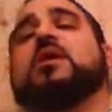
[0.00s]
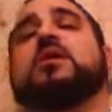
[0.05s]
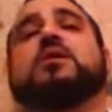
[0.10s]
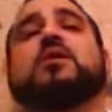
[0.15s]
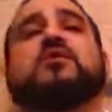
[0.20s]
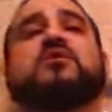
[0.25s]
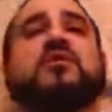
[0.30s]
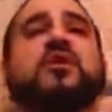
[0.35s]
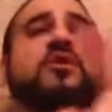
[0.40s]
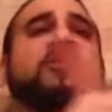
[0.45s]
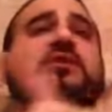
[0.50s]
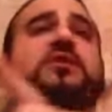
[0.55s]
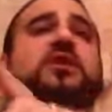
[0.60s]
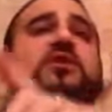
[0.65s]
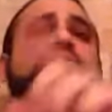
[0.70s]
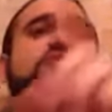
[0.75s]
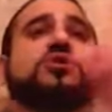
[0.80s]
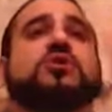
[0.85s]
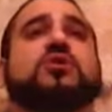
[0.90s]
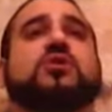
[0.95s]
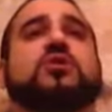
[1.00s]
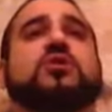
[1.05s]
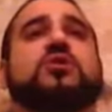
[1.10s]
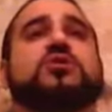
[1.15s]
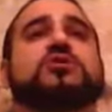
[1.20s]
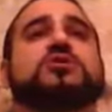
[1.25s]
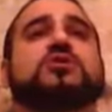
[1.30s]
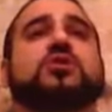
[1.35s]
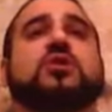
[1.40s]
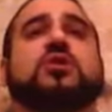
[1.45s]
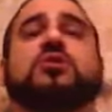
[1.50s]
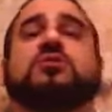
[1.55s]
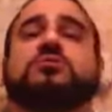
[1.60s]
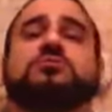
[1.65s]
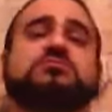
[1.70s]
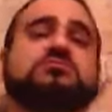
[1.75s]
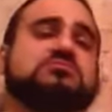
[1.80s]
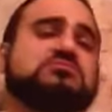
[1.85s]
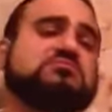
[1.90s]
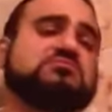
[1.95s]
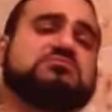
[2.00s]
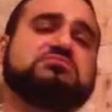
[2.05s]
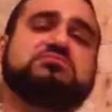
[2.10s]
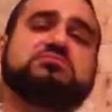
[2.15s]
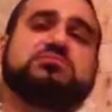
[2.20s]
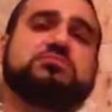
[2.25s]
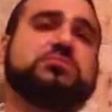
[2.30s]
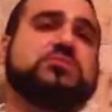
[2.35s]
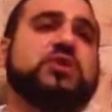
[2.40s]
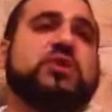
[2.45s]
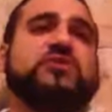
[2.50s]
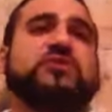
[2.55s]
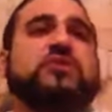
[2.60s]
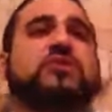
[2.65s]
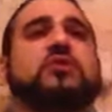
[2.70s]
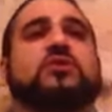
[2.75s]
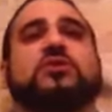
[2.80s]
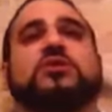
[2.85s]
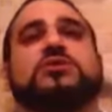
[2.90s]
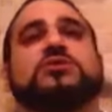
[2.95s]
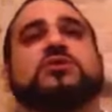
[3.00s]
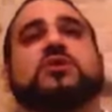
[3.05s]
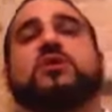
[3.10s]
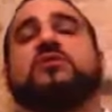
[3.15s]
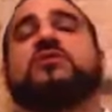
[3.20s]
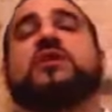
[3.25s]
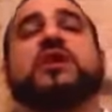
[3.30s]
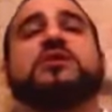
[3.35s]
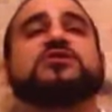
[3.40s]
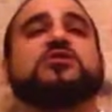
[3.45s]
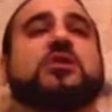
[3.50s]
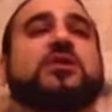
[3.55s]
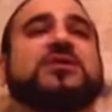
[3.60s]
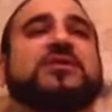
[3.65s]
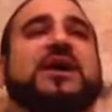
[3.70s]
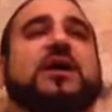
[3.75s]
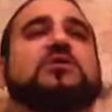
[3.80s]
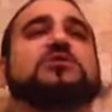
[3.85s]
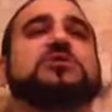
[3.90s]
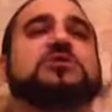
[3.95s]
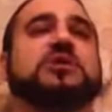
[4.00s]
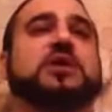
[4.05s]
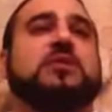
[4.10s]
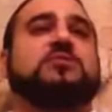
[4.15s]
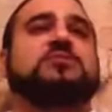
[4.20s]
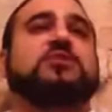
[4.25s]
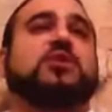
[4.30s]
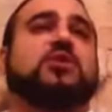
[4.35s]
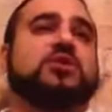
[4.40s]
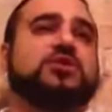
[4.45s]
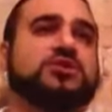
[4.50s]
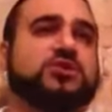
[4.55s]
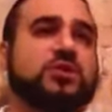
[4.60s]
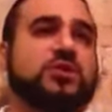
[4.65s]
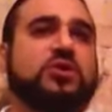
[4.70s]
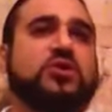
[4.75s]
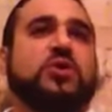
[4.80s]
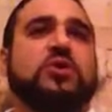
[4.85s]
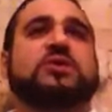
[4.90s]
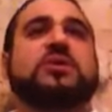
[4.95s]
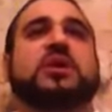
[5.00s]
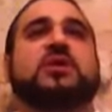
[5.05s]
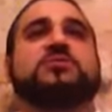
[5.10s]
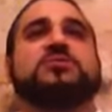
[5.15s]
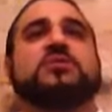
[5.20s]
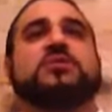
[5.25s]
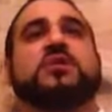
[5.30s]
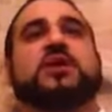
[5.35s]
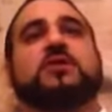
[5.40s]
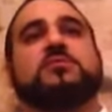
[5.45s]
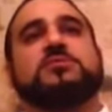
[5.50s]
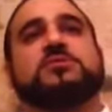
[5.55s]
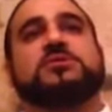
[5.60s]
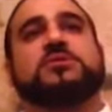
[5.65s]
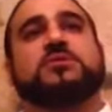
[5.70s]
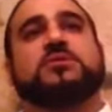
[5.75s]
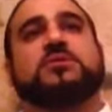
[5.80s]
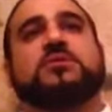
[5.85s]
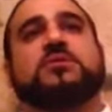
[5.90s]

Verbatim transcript: your father tells you to go to the store, you have to go to the store. If he asks you 1,000 times to go to the store, you go 1,000 times.